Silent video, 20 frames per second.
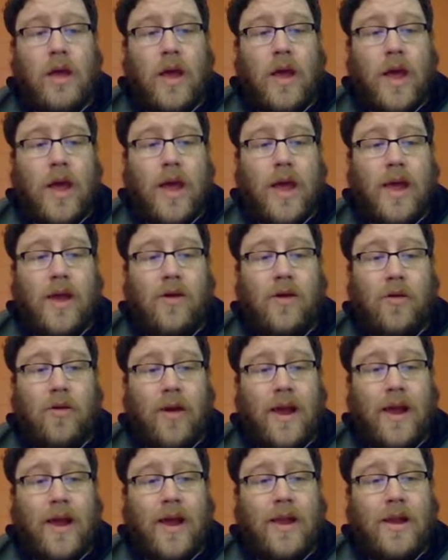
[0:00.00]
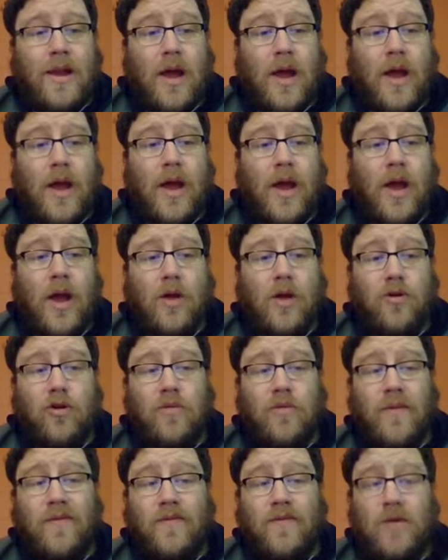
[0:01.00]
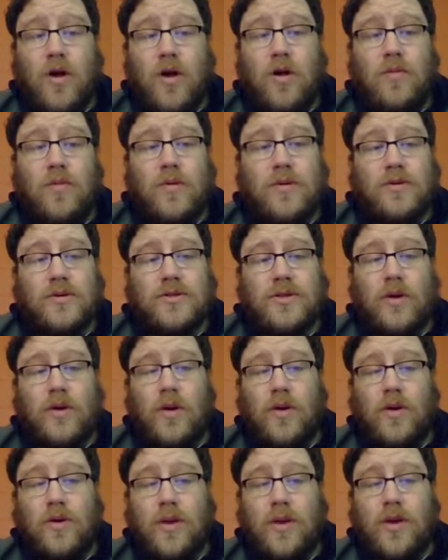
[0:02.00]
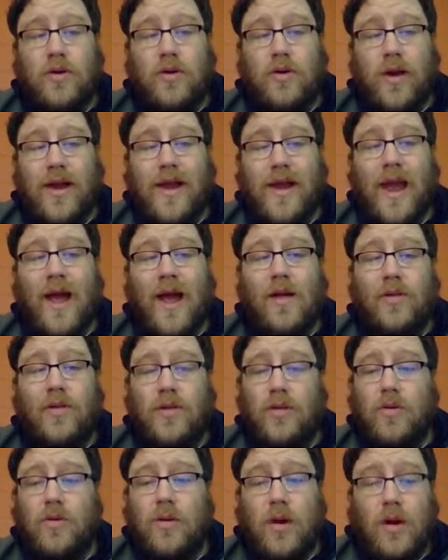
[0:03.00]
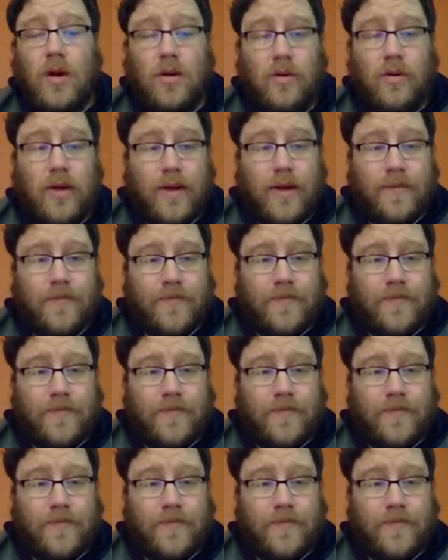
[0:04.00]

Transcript: a group of nobles called the Great Council agreed.